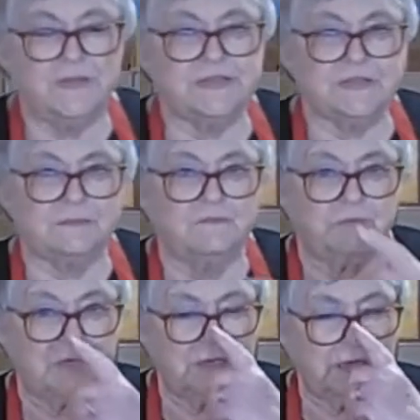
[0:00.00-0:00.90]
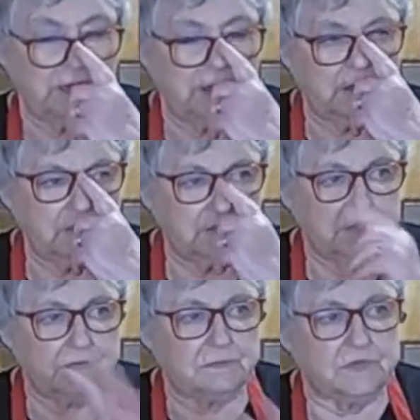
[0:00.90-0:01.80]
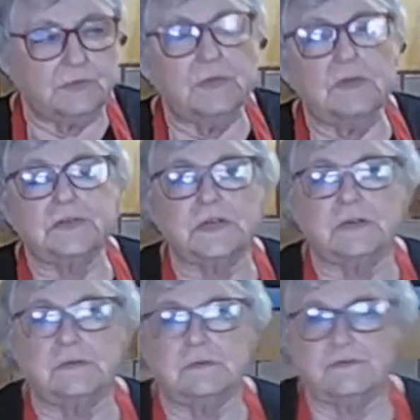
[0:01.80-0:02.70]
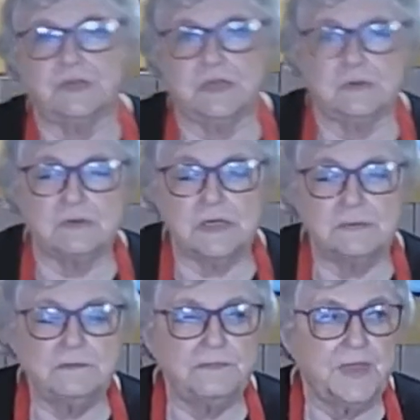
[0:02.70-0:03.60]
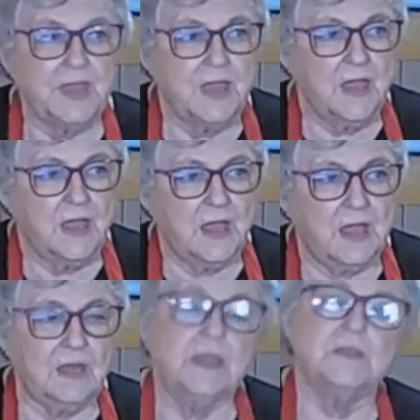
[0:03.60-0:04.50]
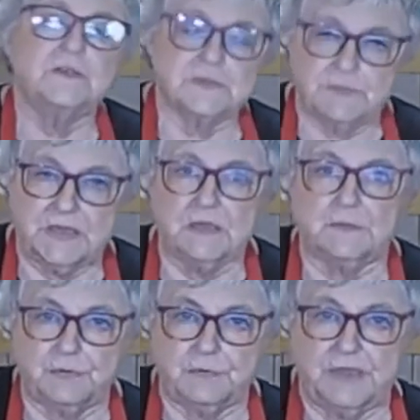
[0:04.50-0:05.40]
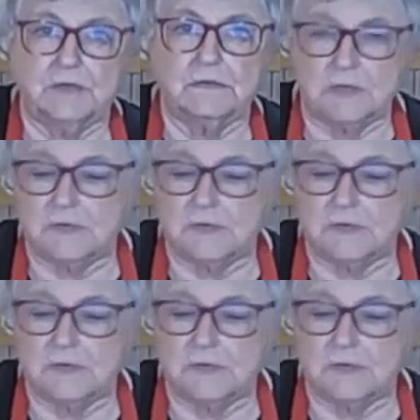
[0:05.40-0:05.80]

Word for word: There's some real, I used to do a lot of gluten-free cooking, and I used to make up all my own